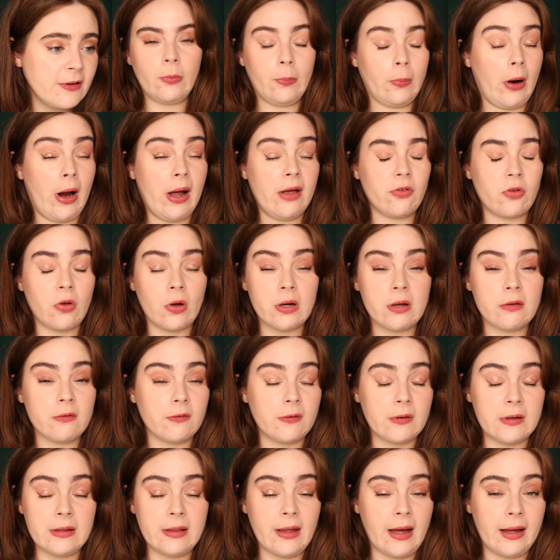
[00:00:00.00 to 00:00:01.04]
Surprised
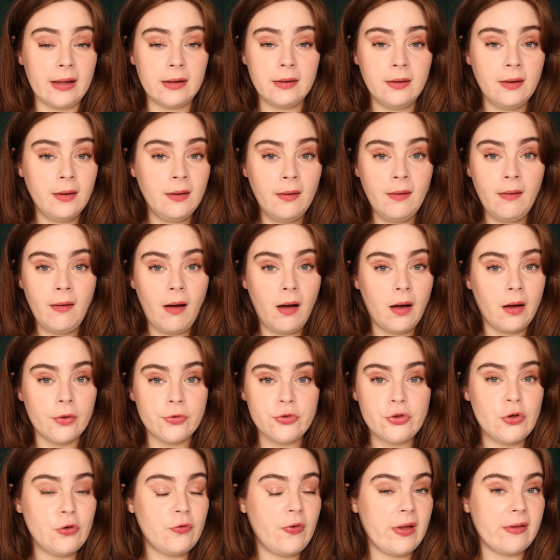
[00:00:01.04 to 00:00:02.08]
honestly that uh,
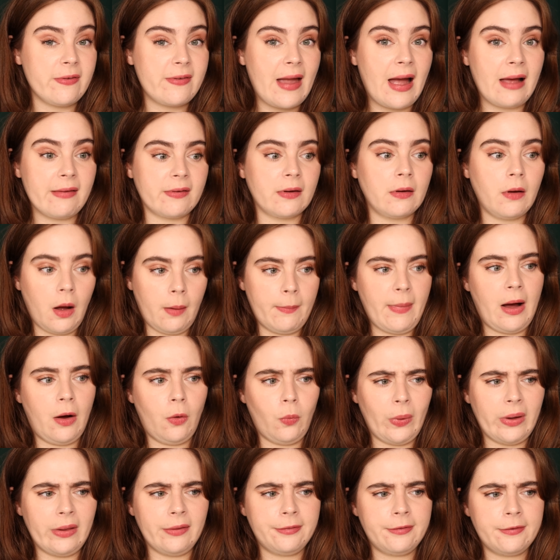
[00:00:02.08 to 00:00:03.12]
Too Faced hasn't come
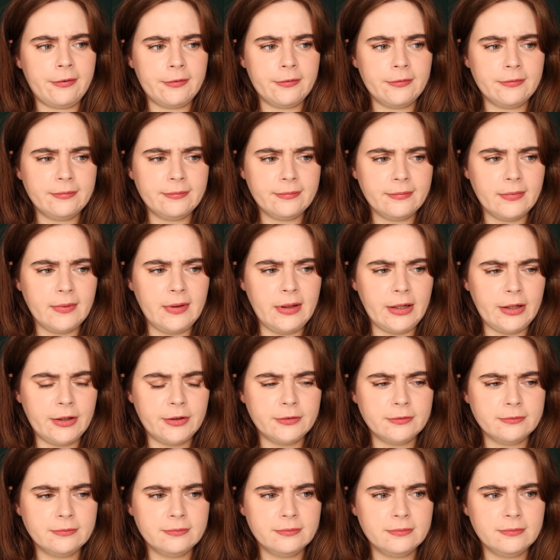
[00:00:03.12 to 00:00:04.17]
out with, you
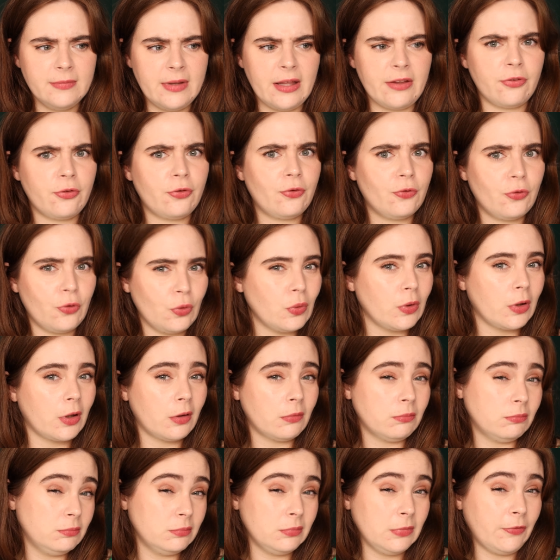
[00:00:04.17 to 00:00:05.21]
know, this
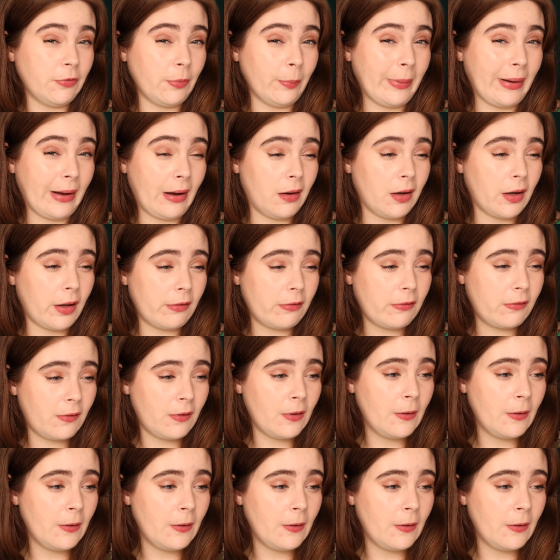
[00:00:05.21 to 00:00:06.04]
sooner, if I'm being honest.